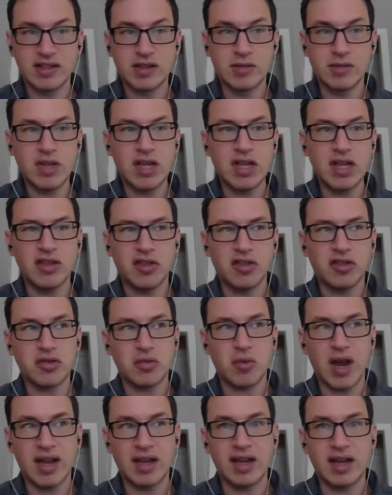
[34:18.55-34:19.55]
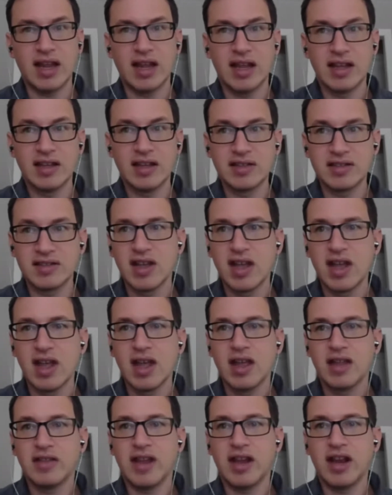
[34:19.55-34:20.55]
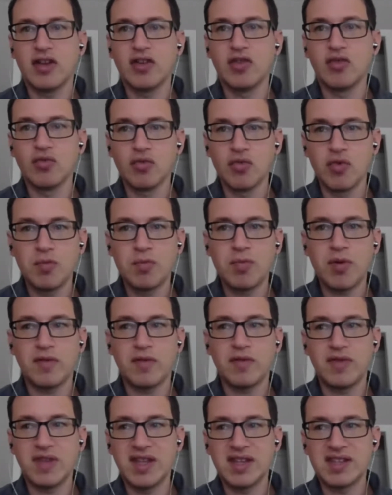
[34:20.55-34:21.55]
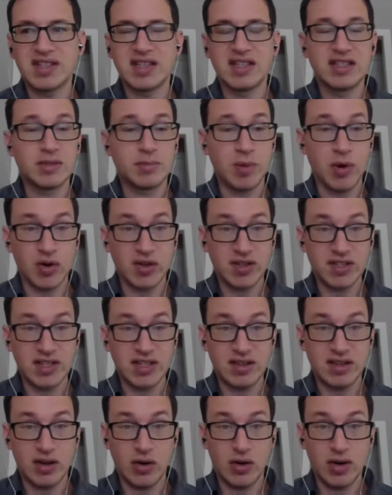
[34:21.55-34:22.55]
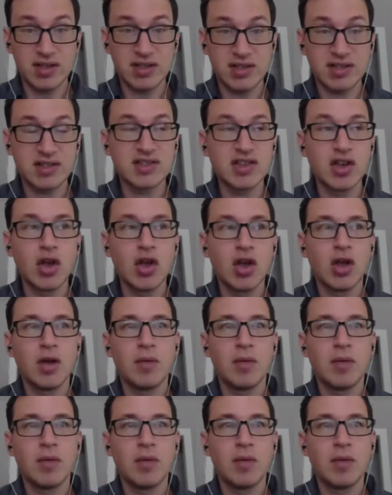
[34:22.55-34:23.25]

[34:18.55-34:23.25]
And to me, the threat is that a group of these conspiracy theorists,